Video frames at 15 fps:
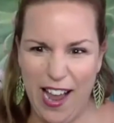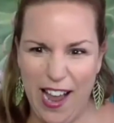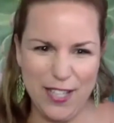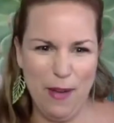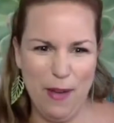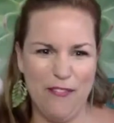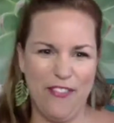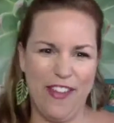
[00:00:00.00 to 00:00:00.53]
That's
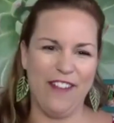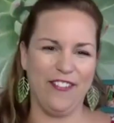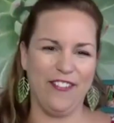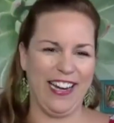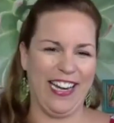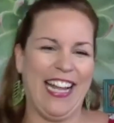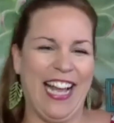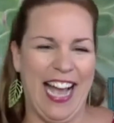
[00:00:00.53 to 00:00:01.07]
my
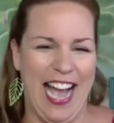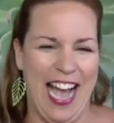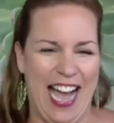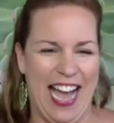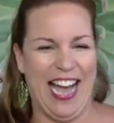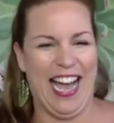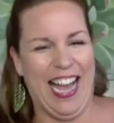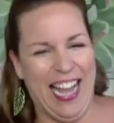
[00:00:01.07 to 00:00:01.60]
favorite.
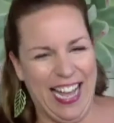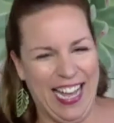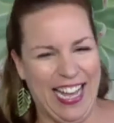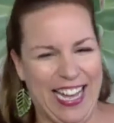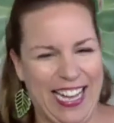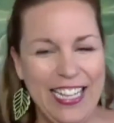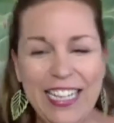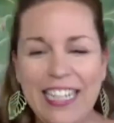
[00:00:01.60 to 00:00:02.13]

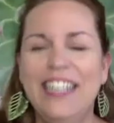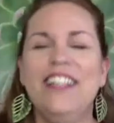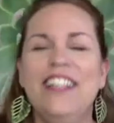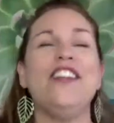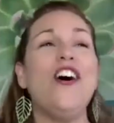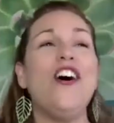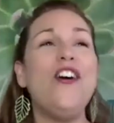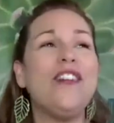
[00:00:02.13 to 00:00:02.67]

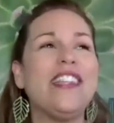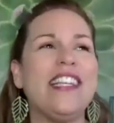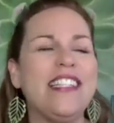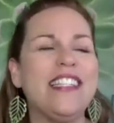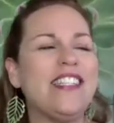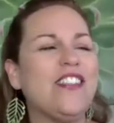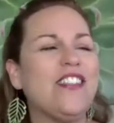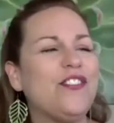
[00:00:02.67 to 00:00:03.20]
No, but
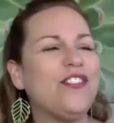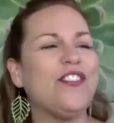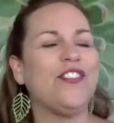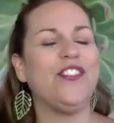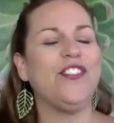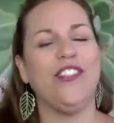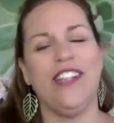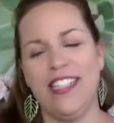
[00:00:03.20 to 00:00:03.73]
that's so
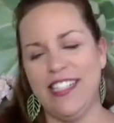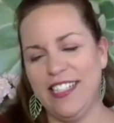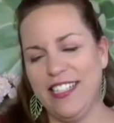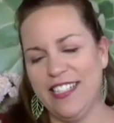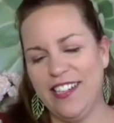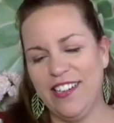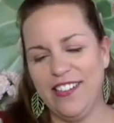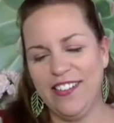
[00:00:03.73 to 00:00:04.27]
true. And you
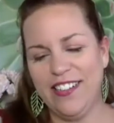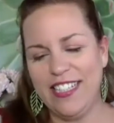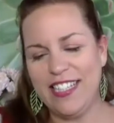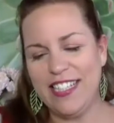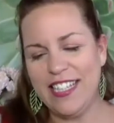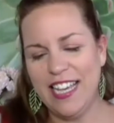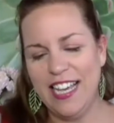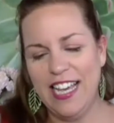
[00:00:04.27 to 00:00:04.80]
know,
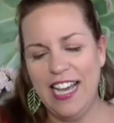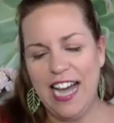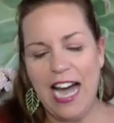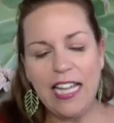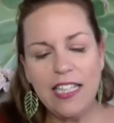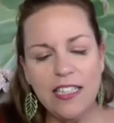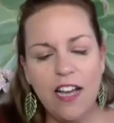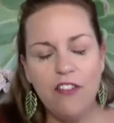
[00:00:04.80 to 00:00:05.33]
it's, I
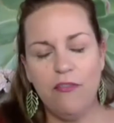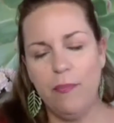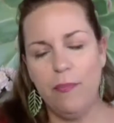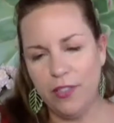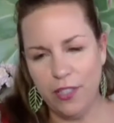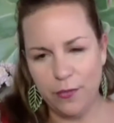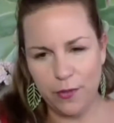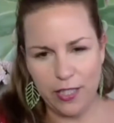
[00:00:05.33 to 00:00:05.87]
love
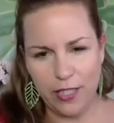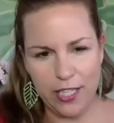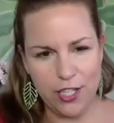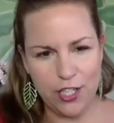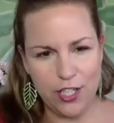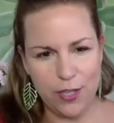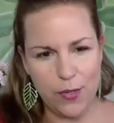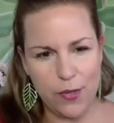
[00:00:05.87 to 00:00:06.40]
building
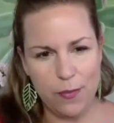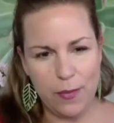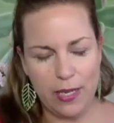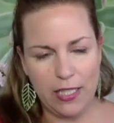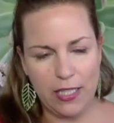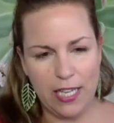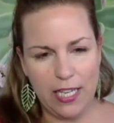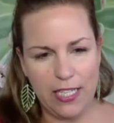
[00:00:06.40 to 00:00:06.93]
relationships with my
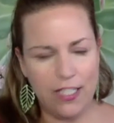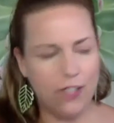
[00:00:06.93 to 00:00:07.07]
clients.